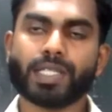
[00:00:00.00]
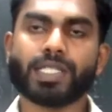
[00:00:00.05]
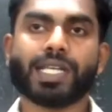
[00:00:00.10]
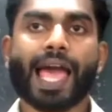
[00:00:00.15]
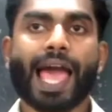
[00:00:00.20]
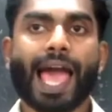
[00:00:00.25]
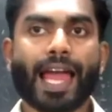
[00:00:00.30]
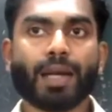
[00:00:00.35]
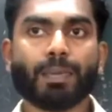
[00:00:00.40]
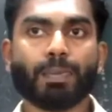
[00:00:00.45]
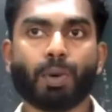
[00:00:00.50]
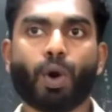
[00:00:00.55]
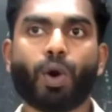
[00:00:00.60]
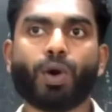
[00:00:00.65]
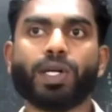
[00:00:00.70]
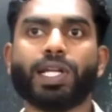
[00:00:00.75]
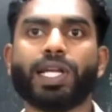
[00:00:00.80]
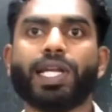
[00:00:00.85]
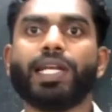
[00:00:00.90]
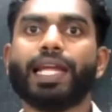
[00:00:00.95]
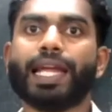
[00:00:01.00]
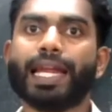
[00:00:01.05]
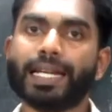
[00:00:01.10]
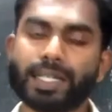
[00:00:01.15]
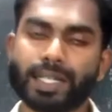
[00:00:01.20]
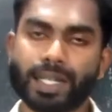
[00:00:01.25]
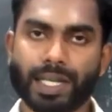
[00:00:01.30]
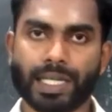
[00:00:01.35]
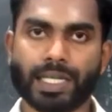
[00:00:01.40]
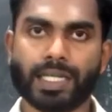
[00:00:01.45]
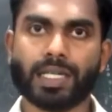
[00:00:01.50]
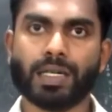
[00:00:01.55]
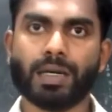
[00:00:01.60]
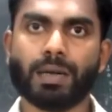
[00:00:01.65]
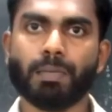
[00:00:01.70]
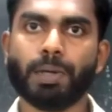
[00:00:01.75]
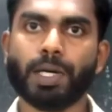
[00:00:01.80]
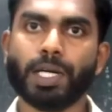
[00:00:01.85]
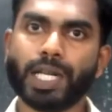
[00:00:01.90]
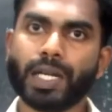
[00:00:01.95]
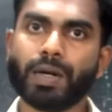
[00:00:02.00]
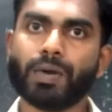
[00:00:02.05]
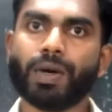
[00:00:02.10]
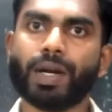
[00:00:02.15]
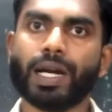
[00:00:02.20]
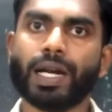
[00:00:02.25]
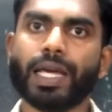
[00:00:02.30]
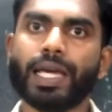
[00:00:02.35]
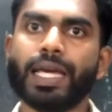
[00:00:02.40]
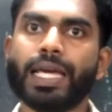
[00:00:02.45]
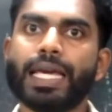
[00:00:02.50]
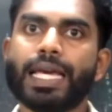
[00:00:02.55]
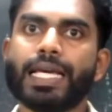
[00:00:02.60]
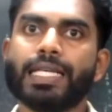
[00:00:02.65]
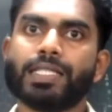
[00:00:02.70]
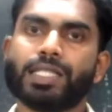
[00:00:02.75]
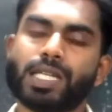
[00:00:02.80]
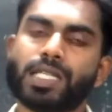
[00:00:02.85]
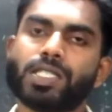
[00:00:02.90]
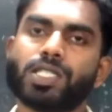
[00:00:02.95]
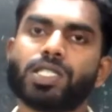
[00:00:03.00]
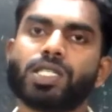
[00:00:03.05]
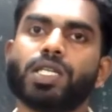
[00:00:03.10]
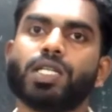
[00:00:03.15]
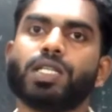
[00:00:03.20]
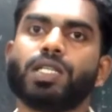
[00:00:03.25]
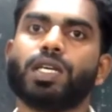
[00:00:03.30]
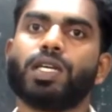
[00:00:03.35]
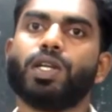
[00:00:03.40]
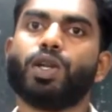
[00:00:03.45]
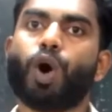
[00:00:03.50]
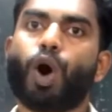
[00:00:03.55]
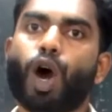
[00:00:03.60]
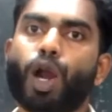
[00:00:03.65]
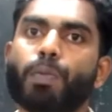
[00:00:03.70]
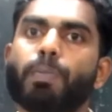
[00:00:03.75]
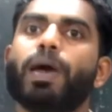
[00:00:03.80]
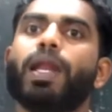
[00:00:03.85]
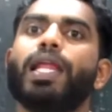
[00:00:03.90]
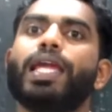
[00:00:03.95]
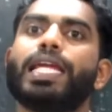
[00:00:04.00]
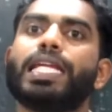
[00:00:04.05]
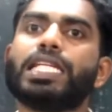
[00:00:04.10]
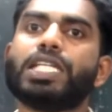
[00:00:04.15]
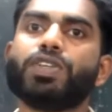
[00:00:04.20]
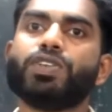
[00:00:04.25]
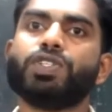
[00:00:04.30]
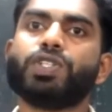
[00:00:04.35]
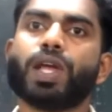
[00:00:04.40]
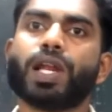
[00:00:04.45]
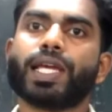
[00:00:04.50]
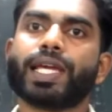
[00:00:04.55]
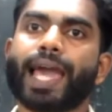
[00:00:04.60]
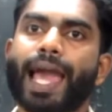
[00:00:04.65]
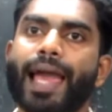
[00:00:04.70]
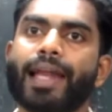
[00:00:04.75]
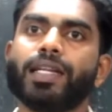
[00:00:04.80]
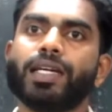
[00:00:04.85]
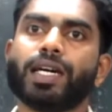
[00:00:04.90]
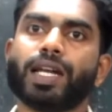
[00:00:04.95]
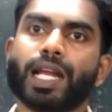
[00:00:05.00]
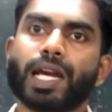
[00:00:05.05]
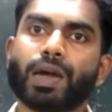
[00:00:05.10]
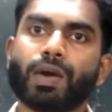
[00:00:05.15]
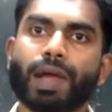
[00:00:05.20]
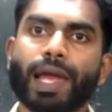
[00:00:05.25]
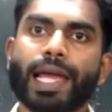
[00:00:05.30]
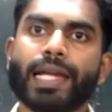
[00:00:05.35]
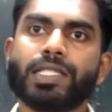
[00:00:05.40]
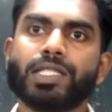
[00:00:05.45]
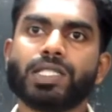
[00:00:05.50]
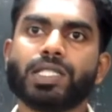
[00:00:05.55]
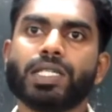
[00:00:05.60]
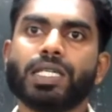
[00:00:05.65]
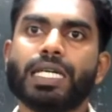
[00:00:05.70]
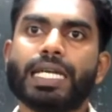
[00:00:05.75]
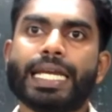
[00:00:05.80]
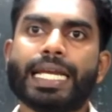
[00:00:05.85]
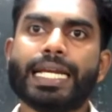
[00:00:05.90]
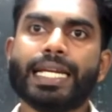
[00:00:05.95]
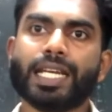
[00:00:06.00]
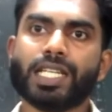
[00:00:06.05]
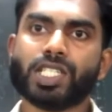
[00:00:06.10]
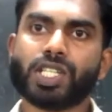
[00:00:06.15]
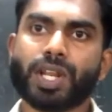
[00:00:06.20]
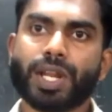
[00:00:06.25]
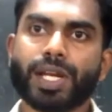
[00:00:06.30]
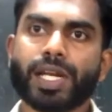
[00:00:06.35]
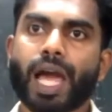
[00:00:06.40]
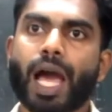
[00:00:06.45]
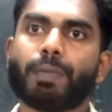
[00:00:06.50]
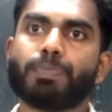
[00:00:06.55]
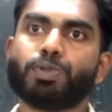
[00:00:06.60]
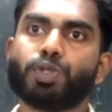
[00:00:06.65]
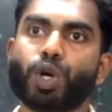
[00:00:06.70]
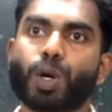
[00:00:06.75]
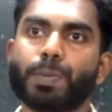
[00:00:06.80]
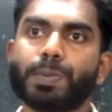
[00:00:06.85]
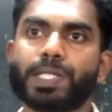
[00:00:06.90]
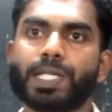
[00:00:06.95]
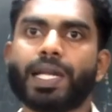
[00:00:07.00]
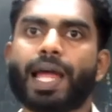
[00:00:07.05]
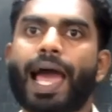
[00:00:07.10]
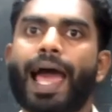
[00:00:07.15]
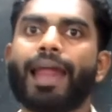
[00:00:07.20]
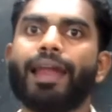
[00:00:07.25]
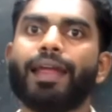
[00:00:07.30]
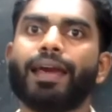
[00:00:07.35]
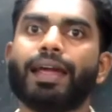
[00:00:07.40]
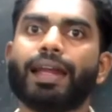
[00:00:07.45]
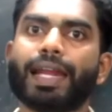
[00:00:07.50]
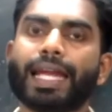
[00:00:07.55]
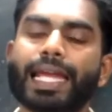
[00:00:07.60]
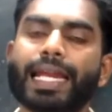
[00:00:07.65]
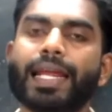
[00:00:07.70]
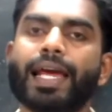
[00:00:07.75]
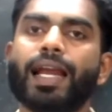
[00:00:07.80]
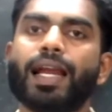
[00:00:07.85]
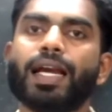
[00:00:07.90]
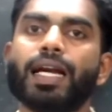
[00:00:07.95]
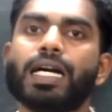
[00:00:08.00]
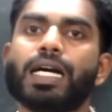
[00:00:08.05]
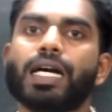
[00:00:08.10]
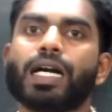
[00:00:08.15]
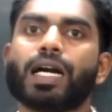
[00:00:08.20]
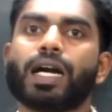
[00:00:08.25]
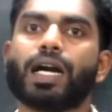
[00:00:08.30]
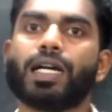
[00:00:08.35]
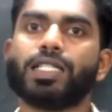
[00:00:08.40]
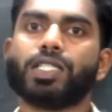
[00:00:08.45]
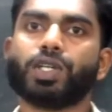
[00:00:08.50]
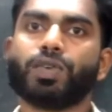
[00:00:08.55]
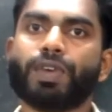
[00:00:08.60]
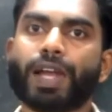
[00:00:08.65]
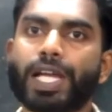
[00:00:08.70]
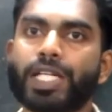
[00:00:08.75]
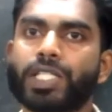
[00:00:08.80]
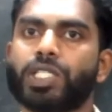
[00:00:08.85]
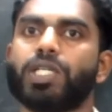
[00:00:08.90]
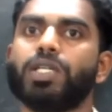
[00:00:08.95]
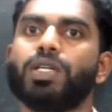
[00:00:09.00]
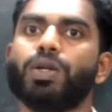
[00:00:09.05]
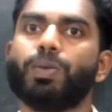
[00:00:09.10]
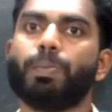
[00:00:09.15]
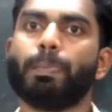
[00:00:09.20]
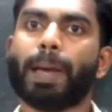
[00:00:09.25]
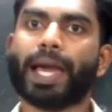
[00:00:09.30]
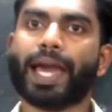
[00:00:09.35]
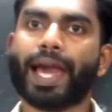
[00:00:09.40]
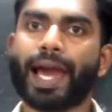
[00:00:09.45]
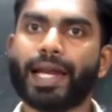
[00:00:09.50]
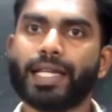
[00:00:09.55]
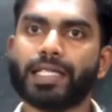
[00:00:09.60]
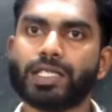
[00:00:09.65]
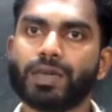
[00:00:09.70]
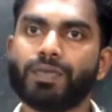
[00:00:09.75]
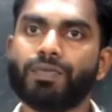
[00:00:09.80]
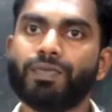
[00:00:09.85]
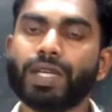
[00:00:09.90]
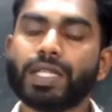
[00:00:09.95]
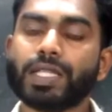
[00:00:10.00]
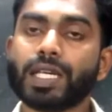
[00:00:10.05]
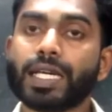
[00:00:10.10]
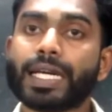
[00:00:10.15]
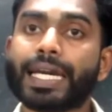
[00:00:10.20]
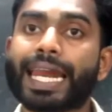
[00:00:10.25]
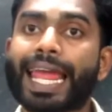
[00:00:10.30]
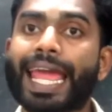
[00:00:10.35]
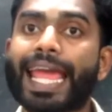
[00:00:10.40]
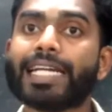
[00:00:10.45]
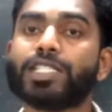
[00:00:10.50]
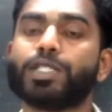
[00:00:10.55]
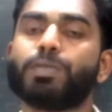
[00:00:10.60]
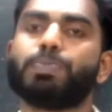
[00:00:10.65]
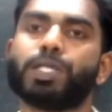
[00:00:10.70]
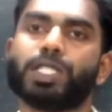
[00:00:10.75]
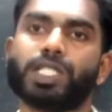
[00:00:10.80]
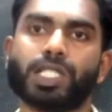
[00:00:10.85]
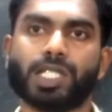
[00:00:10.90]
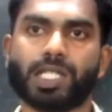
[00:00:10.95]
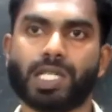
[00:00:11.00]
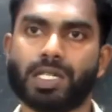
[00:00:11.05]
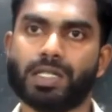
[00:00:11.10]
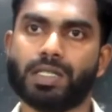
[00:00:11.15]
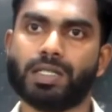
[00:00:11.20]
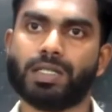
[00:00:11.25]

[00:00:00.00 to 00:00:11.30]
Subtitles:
and protein intake, particularly since the normal individual can regulate intestine absorption and renal conservation mechanism with great precision.